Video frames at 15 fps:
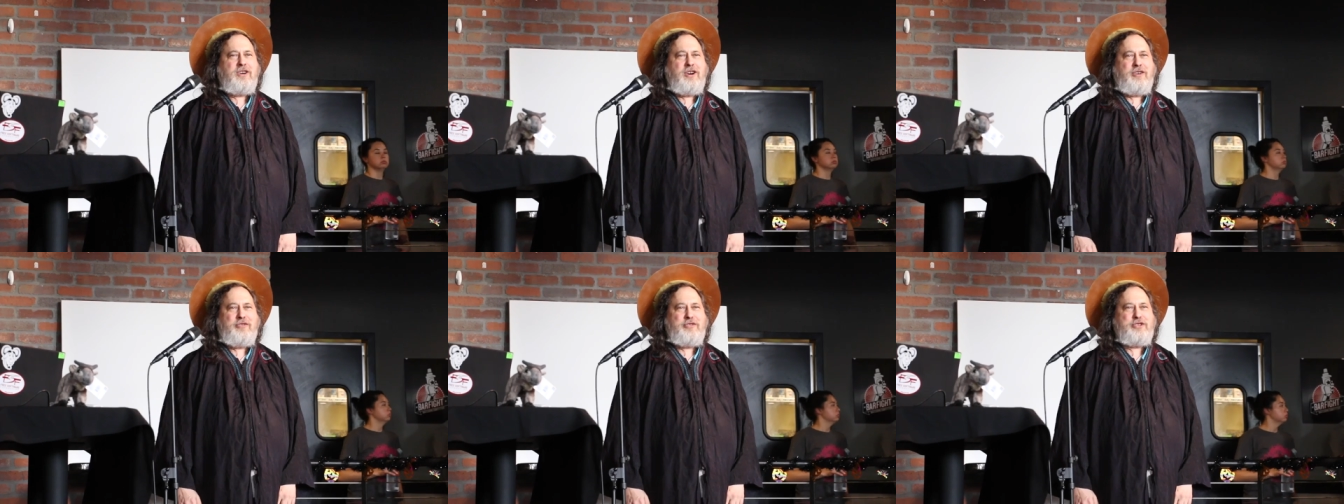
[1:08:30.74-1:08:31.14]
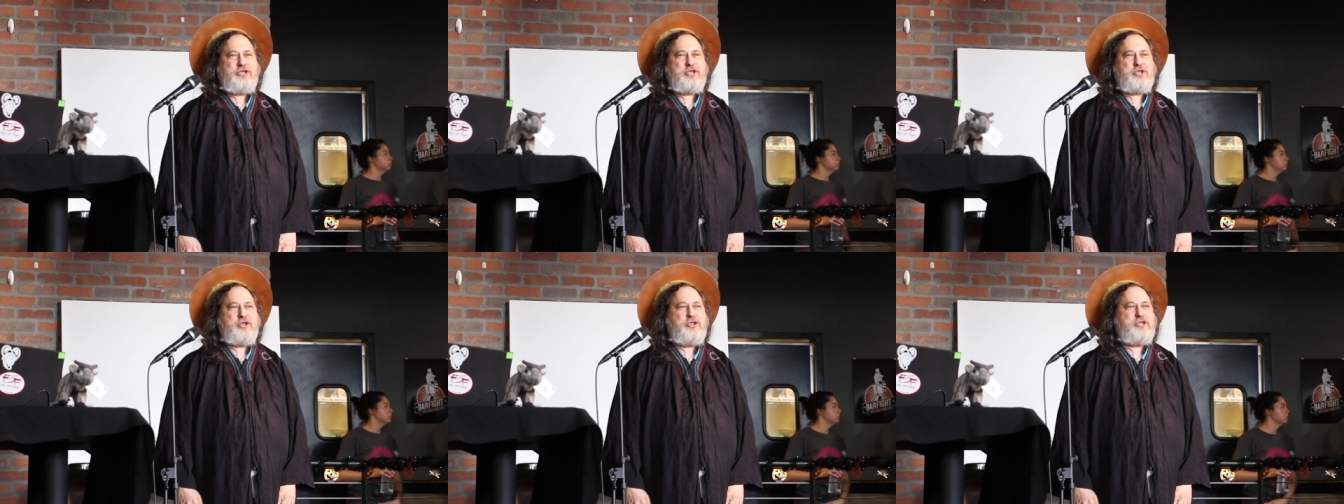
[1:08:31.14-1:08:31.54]
of the
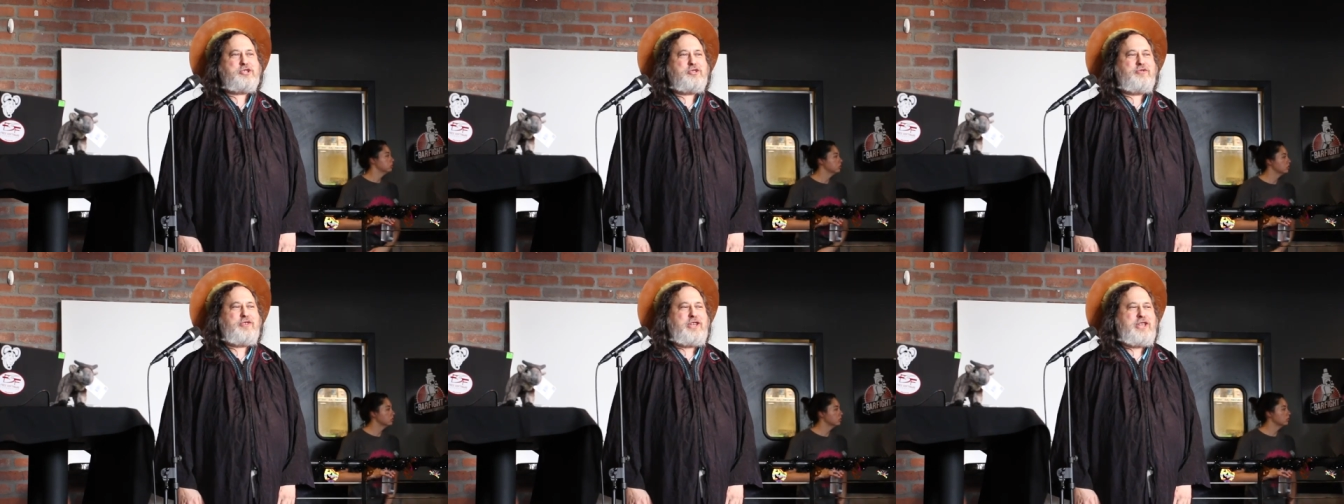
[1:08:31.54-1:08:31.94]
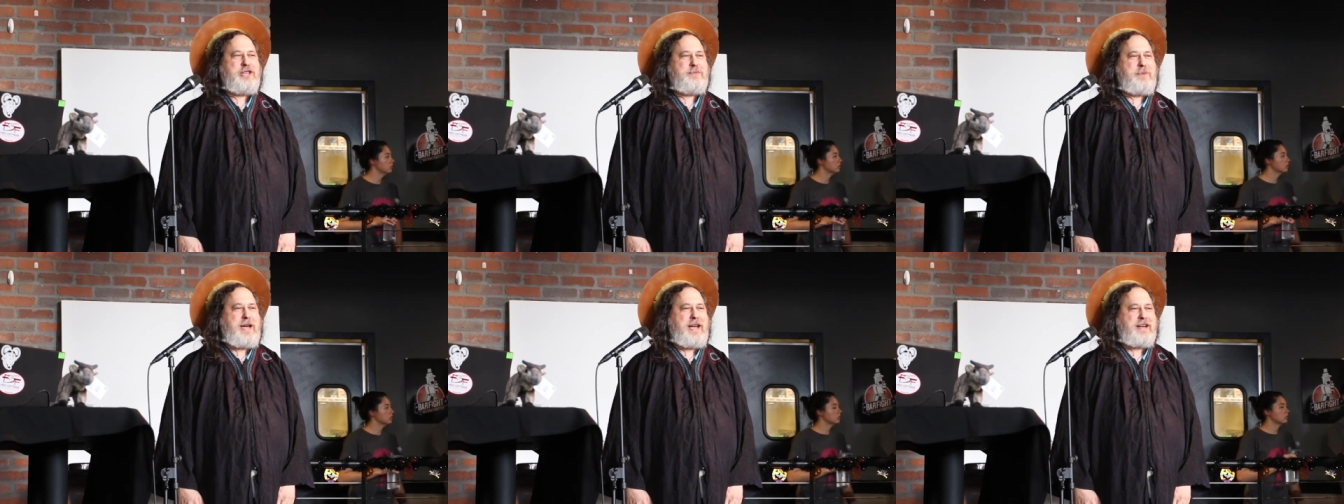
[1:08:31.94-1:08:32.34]
Church of
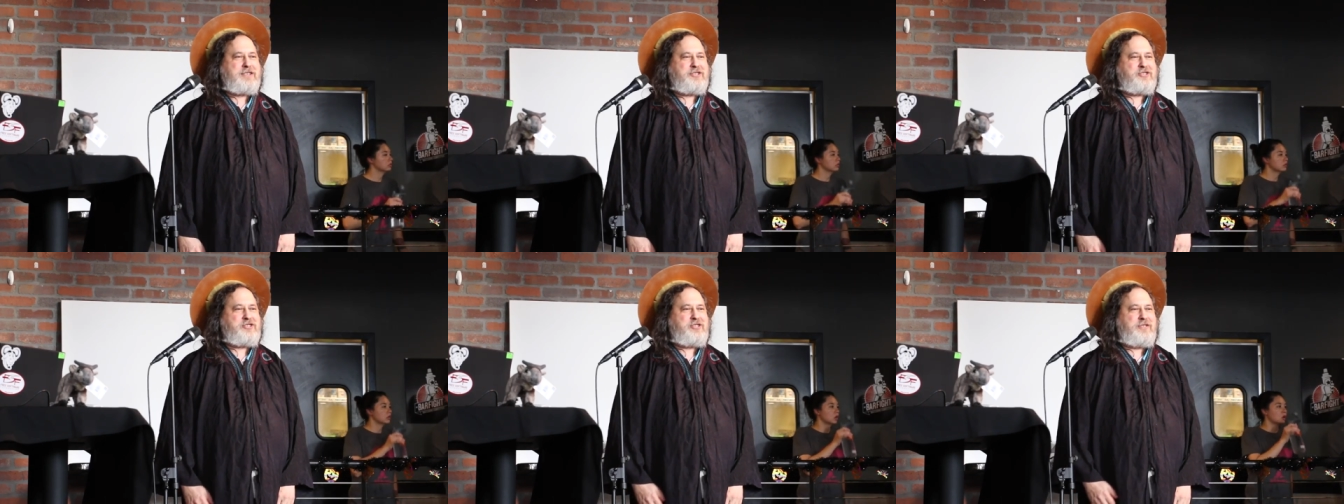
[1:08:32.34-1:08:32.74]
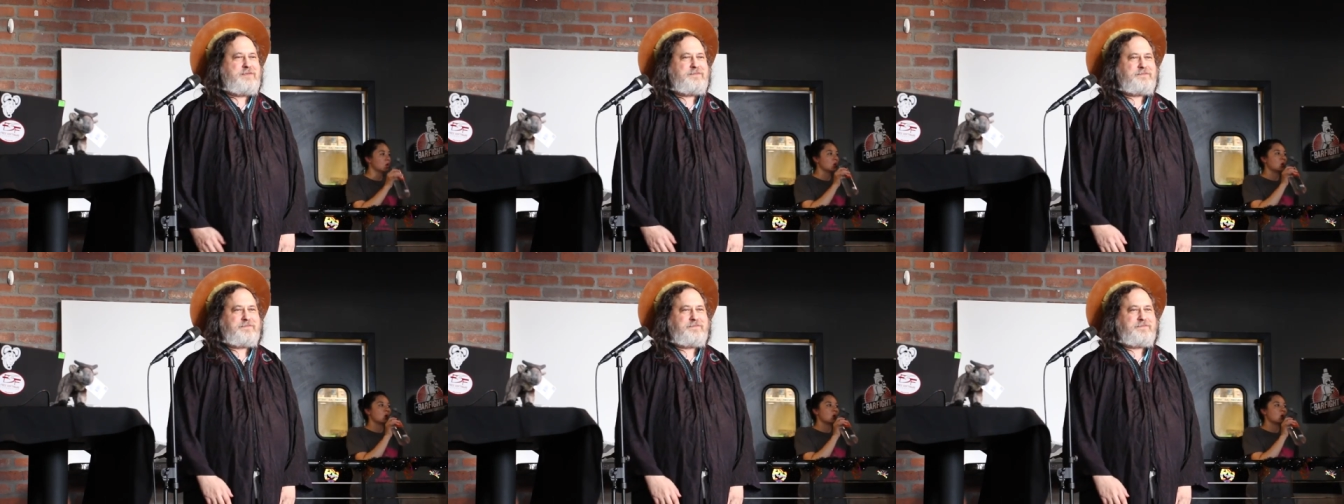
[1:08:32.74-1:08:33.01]
Emacs.